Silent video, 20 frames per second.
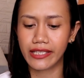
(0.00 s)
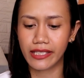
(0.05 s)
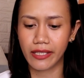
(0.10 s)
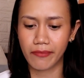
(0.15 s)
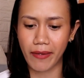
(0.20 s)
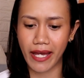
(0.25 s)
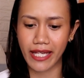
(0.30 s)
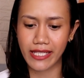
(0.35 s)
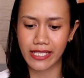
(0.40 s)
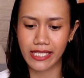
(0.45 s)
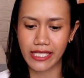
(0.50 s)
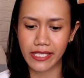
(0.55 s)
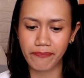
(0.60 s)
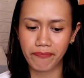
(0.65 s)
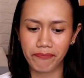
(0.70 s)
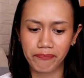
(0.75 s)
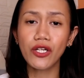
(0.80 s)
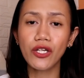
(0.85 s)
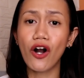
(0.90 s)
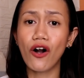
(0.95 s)
it
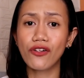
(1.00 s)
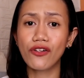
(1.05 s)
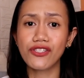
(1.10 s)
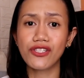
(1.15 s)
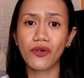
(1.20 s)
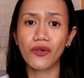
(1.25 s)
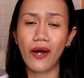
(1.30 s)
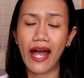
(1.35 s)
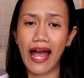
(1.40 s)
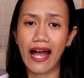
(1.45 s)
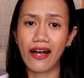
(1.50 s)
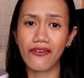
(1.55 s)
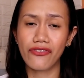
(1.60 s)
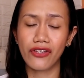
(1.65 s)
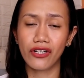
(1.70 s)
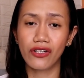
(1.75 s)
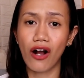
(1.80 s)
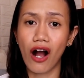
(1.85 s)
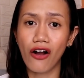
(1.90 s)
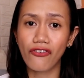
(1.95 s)
depends. We also have
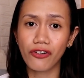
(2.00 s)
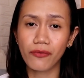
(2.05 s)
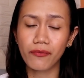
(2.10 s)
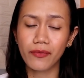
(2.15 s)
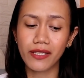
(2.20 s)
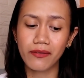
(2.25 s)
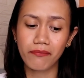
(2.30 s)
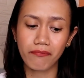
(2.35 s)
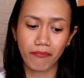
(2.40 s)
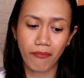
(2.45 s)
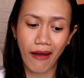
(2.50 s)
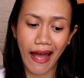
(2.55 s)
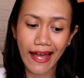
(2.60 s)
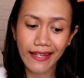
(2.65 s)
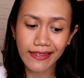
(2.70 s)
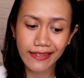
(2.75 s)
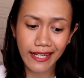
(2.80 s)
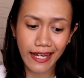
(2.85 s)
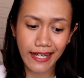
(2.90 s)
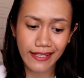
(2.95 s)
the government
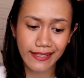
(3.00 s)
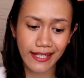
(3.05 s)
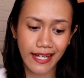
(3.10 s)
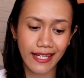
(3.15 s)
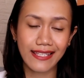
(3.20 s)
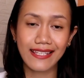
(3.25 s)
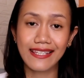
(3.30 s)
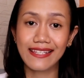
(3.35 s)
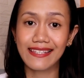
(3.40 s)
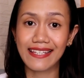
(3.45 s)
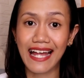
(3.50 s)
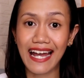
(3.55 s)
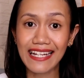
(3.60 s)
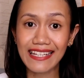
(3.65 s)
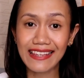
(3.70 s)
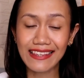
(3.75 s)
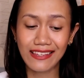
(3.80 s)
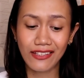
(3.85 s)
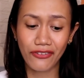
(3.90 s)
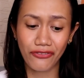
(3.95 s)
mandated
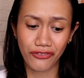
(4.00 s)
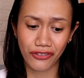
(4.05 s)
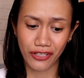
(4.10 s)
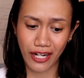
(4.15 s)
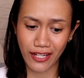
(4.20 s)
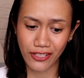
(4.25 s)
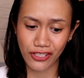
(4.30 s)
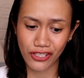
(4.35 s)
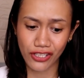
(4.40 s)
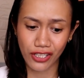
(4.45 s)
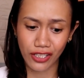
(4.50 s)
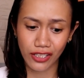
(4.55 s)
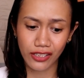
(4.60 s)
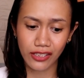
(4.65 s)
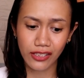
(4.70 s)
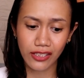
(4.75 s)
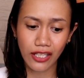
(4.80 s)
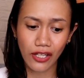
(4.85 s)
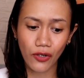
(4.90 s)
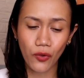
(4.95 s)
night
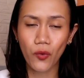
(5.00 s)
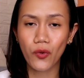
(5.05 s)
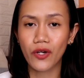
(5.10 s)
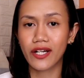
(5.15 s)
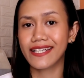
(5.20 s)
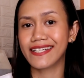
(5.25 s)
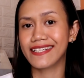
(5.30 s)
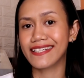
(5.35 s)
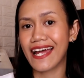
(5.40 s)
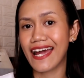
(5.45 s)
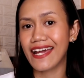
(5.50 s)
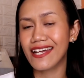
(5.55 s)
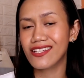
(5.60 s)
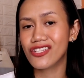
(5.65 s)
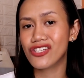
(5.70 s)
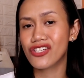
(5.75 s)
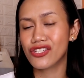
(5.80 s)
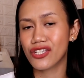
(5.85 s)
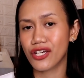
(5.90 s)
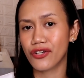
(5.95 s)
differential or
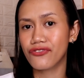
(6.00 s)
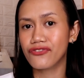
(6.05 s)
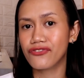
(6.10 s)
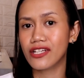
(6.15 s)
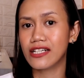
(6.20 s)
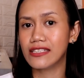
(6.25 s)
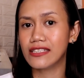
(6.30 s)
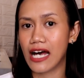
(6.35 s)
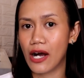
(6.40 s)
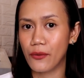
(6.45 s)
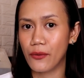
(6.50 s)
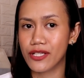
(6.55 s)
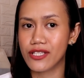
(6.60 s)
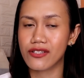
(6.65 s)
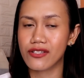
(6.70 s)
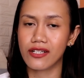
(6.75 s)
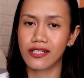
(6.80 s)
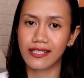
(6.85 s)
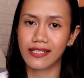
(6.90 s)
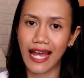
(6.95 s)
night shift
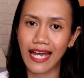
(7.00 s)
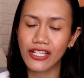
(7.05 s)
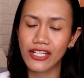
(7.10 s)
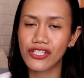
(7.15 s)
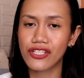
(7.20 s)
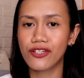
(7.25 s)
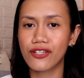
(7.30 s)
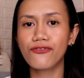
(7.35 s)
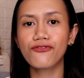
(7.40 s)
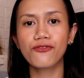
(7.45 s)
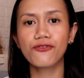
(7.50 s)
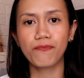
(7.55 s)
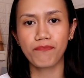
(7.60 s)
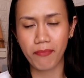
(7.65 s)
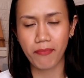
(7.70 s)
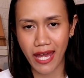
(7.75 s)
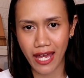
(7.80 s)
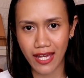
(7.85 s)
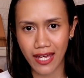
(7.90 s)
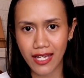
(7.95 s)
allowance or night shift
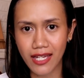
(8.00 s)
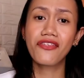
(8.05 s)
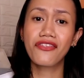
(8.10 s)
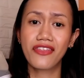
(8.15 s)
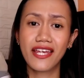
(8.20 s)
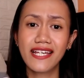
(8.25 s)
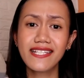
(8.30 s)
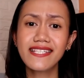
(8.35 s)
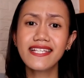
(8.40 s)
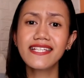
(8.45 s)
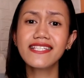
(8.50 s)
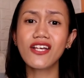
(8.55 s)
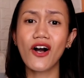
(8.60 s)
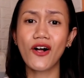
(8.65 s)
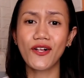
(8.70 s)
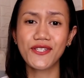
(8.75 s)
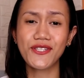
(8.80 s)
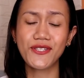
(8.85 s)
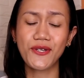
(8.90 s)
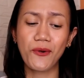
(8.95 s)
pay. This is
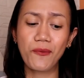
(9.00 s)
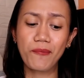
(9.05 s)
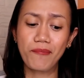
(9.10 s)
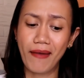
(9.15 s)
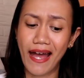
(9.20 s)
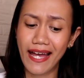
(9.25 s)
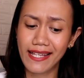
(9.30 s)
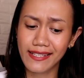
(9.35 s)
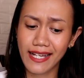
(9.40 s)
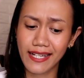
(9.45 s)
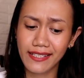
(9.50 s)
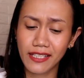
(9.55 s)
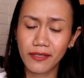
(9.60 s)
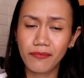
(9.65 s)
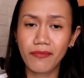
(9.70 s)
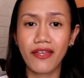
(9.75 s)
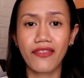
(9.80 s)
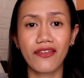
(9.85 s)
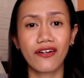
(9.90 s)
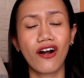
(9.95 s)
also
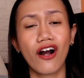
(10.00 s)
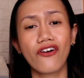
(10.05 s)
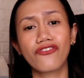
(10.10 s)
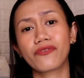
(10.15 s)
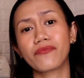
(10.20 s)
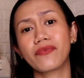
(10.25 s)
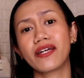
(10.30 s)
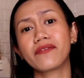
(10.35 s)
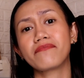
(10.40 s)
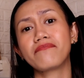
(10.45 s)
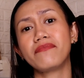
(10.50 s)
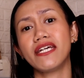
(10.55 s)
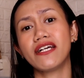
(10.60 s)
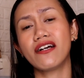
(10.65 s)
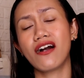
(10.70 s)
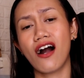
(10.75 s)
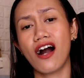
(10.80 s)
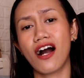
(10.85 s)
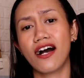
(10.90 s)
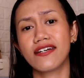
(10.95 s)
mandated by the government
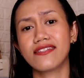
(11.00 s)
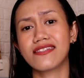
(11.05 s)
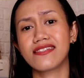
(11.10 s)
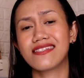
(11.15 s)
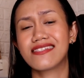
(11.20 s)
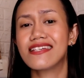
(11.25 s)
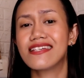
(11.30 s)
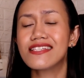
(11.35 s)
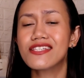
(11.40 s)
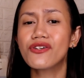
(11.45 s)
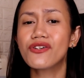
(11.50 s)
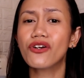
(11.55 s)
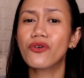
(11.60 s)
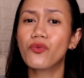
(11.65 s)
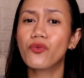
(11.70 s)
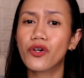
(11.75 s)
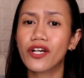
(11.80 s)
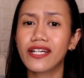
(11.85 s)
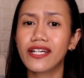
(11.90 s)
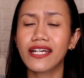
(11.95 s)
because since
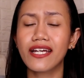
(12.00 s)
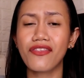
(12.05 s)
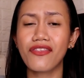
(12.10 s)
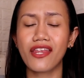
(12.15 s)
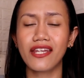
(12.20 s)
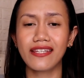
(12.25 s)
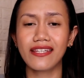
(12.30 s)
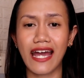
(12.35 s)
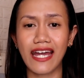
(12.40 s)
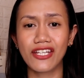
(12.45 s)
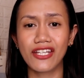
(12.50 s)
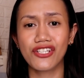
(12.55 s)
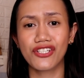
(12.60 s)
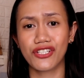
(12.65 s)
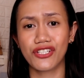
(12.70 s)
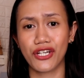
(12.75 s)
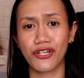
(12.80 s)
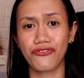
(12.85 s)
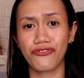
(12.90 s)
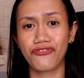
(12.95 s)
you're working the night
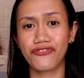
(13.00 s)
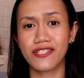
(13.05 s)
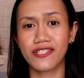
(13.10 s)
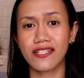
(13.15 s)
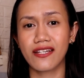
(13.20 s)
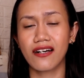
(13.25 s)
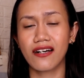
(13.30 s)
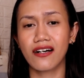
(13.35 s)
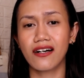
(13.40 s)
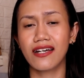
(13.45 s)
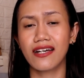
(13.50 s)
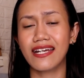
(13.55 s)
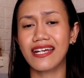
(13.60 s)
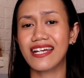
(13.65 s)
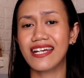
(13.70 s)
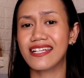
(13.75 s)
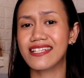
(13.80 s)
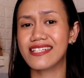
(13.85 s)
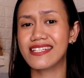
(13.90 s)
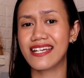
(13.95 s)
shift, uh,
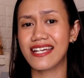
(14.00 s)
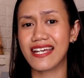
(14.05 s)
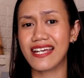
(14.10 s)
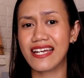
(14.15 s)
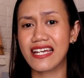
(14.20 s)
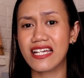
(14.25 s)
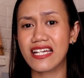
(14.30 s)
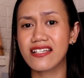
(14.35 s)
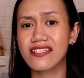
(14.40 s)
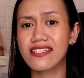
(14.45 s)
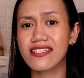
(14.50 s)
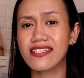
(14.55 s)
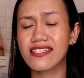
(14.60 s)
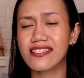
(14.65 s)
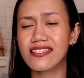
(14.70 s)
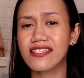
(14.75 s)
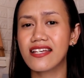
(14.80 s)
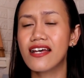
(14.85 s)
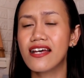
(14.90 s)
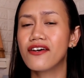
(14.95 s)
it
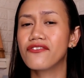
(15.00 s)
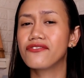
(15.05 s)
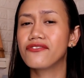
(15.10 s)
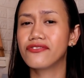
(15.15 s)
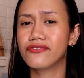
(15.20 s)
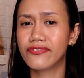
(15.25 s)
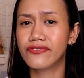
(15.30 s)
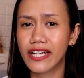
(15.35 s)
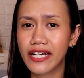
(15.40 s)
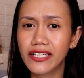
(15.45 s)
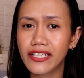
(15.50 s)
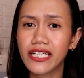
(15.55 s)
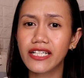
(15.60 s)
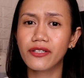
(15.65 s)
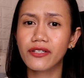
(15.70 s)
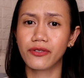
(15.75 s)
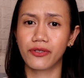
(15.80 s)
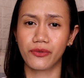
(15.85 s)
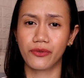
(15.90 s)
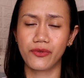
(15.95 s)
is very
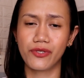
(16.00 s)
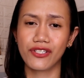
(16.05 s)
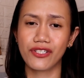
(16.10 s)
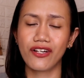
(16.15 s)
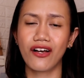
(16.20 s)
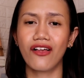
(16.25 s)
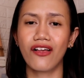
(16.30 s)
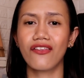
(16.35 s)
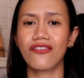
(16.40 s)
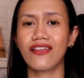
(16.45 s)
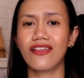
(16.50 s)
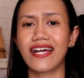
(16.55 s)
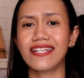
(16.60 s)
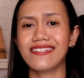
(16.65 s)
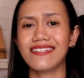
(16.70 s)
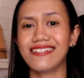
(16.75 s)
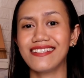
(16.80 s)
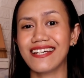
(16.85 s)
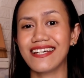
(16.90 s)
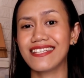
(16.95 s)
crucial
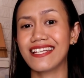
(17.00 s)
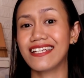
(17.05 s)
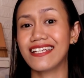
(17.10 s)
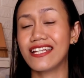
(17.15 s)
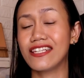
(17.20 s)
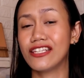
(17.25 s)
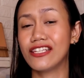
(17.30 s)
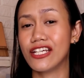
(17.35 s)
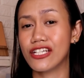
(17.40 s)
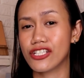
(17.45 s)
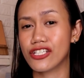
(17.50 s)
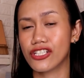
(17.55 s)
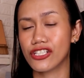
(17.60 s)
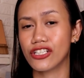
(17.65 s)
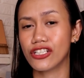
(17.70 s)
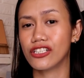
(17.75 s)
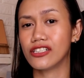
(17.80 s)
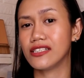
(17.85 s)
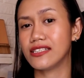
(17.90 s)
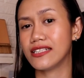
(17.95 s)
that you get an
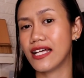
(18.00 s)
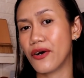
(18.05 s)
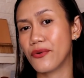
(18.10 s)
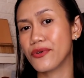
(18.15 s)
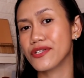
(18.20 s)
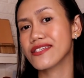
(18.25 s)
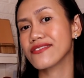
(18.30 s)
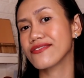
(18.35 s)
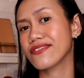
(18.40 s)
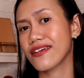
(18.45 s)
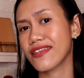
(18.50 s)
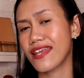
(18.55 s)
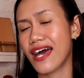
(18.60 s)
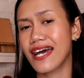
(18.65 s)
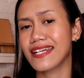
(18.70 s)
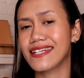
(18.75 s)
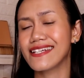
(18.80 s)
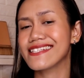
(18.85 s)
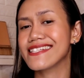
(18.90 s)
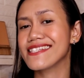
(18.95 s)
additional allowance for
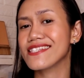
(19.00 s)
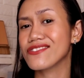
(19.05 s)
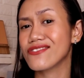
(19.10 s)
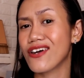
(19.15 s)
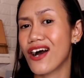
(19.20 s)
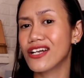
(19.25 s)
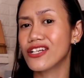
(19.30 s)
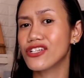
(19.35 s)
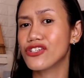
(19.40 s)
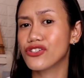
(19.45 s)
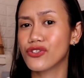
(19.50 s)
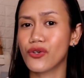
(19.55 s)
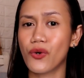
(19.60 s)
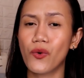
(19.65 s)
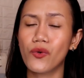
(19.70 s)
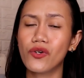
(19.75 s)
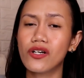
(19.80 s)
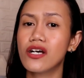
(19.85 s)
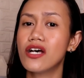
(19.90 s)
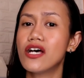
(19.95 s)
that. It's not a
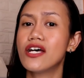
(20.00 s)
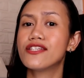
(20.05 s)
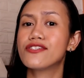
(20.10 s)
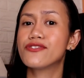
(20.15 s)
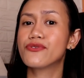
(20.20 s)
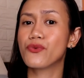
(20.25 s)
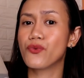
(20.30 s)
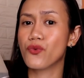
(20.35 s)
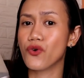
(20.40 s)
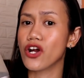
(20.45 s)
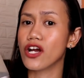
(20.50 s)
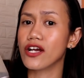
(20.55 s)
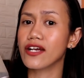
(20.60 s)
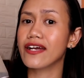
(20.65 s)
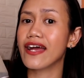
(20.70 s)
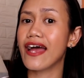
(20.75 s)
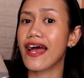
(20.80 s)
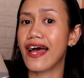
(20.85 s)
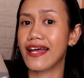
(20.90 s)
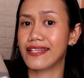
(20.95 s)
joke to
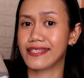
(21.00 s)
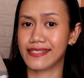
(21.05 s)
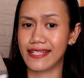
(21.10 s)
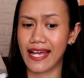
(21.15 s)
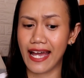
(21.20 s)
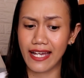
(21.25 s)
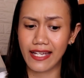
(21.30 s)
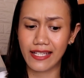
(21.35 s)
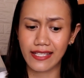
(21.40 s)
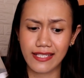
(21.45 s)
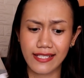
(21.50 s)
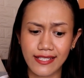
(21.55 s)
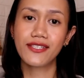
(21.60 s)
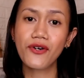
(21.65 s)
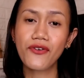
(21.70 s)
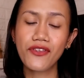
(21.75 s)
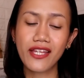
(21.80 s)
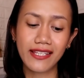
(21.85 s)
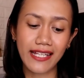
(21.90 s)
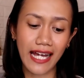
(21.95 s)
work at night.
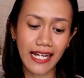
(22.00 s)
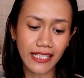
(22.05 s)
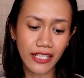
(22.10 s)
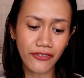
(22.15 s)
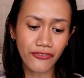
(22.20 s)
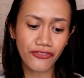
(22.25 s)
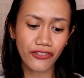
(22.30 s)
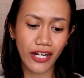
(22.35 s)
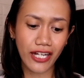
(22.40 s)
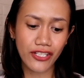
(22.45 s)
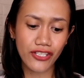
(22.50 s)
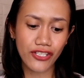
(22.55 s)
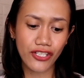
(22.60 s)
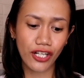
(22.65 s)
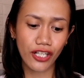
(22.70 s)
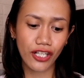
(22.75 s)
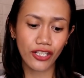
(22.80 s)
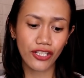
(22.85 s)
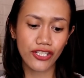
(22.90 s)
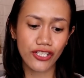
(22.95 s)
So the night
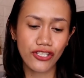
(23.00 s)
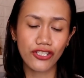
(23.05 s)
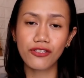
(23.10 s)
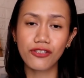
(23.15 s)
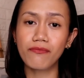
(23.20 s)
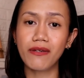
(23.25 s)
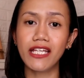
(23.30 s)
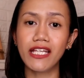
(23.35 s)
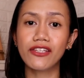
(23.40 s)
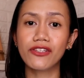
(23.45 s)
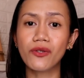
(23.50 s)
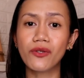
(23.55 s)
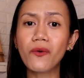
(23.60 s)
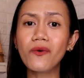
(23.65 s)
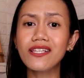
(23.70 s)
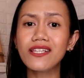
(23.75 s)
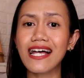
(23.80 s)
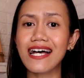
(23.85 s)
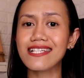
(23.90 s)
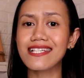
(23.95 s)
differential should be no
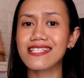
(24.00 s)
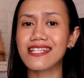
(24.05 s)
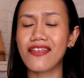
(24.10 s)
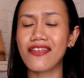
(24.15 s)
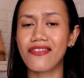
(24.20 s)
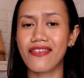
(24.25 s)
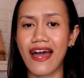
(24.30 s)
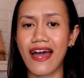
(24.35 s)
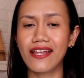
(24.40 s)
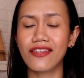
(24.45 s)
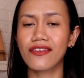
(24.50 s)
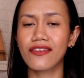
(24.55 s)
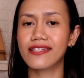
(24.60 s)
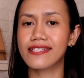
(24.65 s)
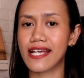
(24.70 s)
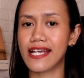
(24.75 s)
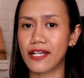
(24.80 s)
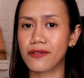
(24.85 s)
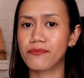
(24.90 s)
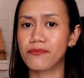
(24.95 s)
less than
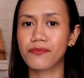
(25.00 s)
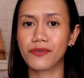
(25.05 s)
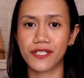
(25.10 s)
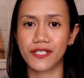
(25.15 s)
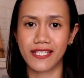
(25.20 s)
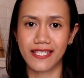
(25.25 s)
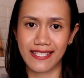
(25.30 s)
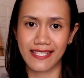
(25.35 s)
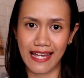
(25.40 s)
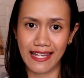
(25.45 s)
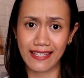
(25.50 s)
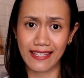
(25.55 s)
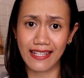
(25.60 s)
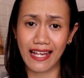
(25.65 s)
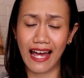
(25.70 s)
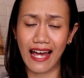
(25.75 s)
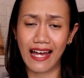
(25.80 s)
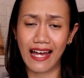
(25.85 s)
10%.